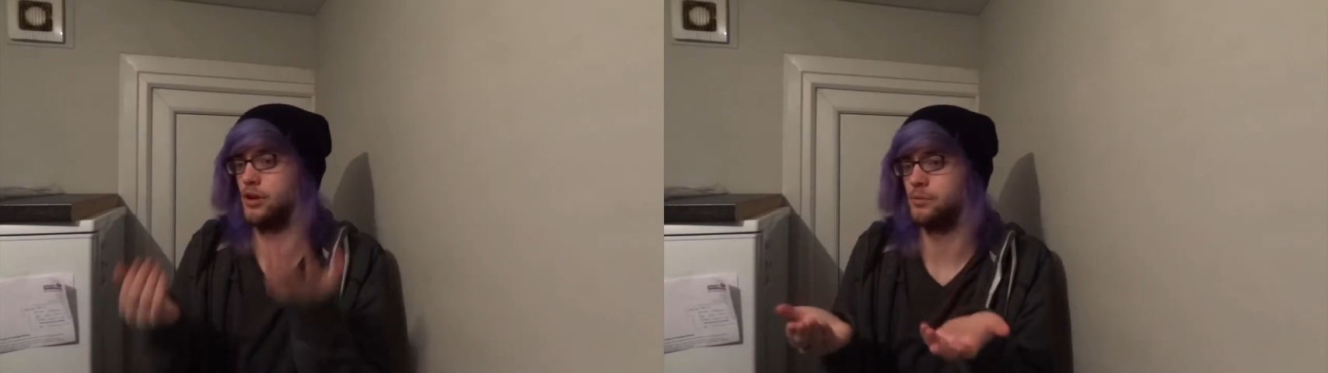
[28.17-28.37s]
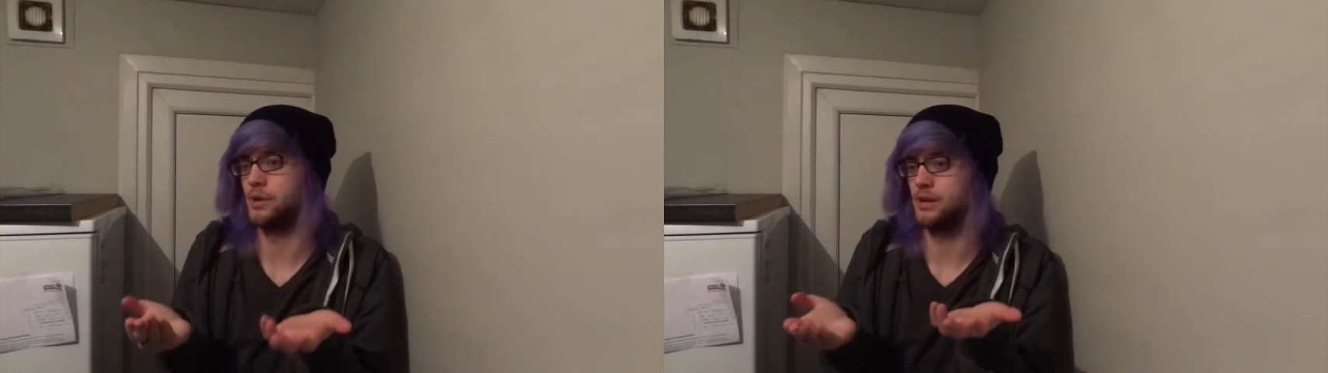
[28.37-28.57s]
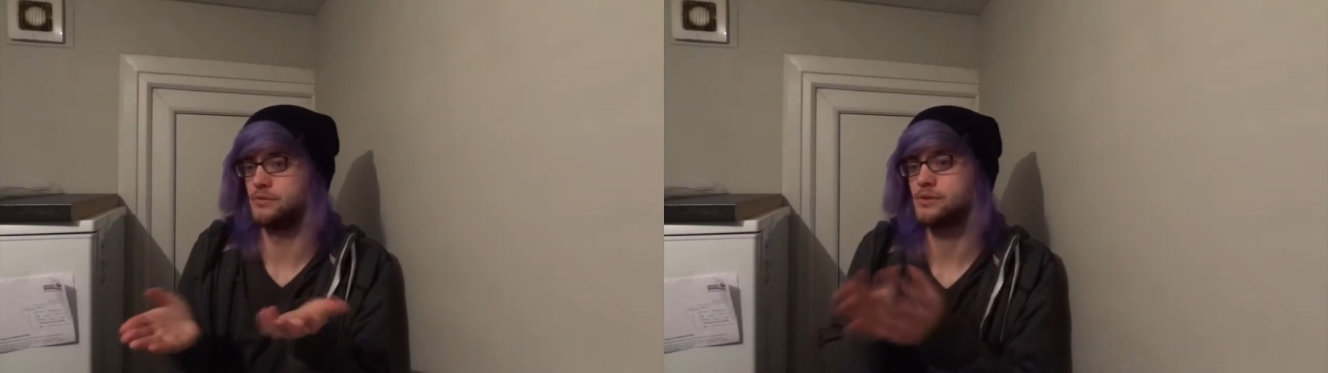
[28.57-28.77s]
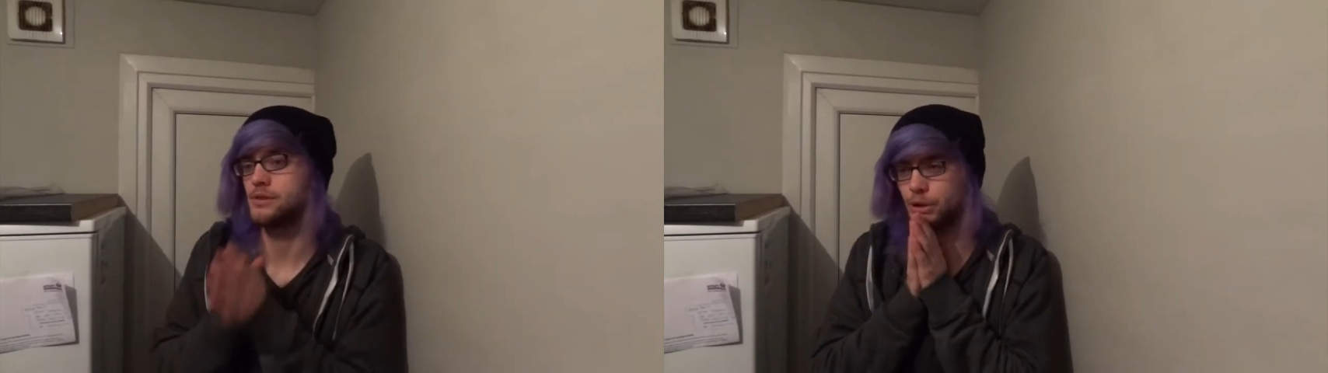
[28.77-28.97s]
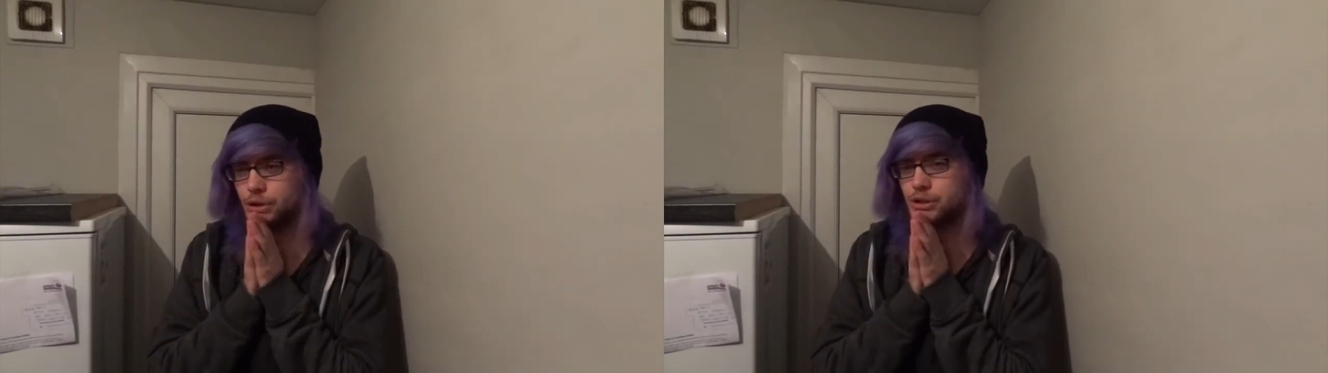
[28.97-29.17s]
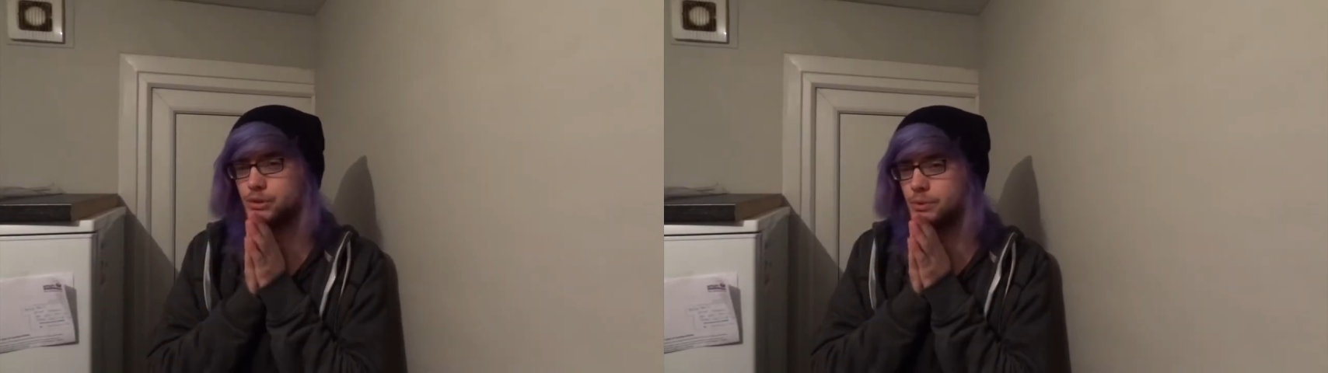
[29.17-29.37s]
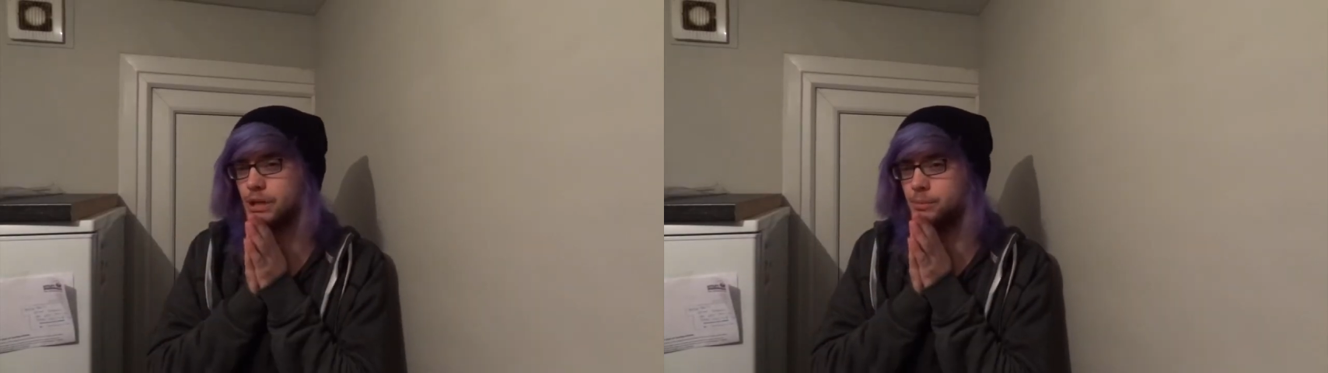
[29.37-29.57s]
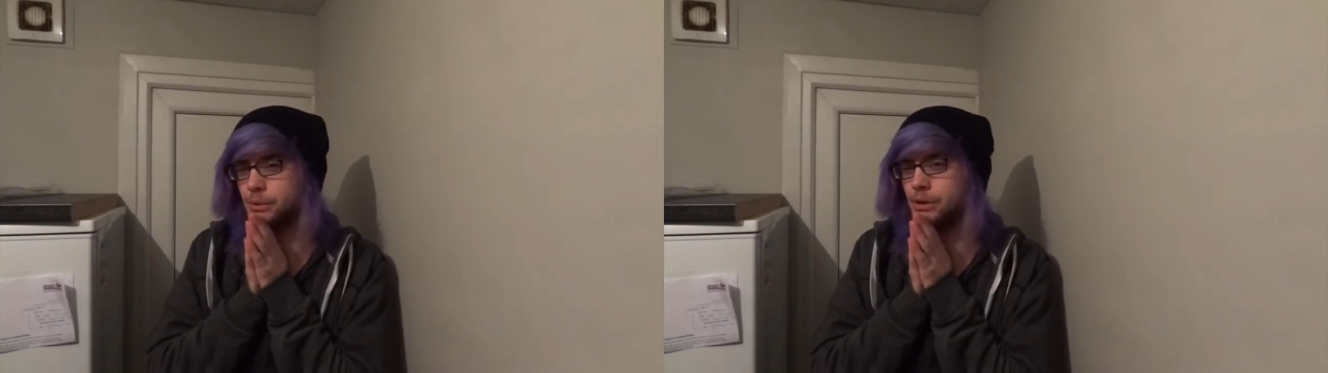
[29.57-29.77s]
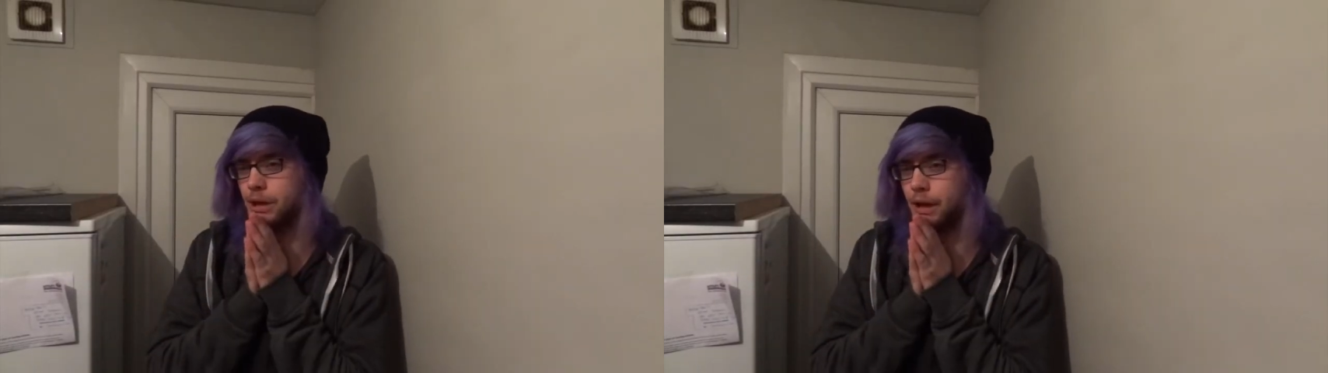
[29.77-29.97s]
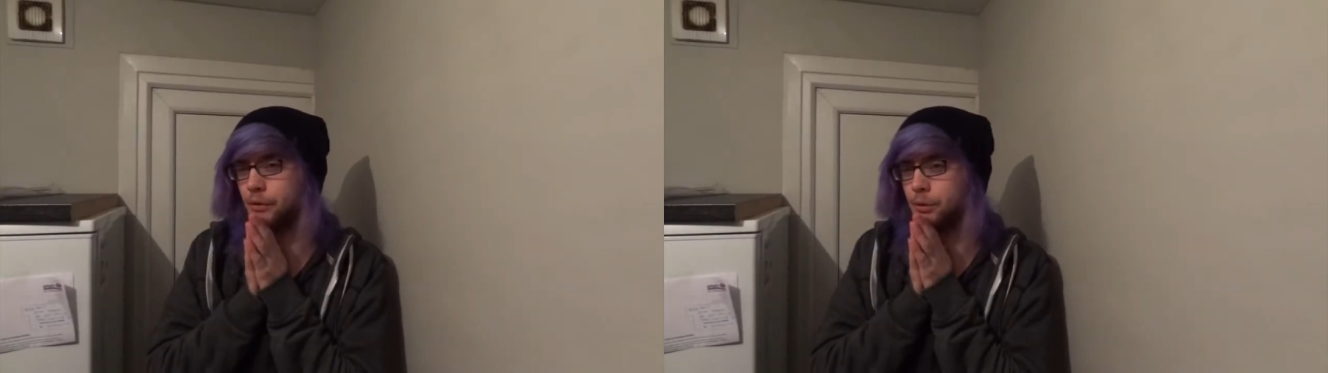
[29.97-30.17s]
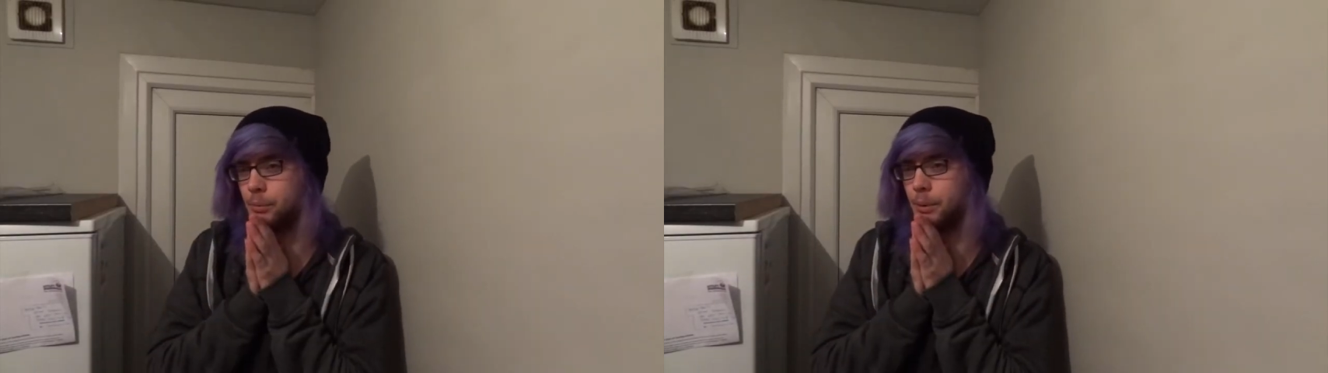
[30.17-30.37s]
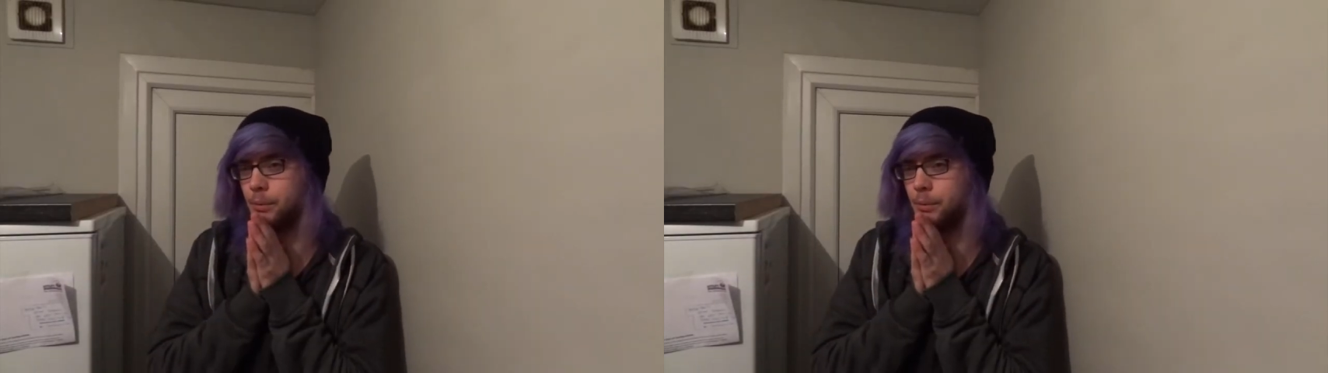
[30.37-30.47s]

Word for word: anyone else, but you should really put the hair up.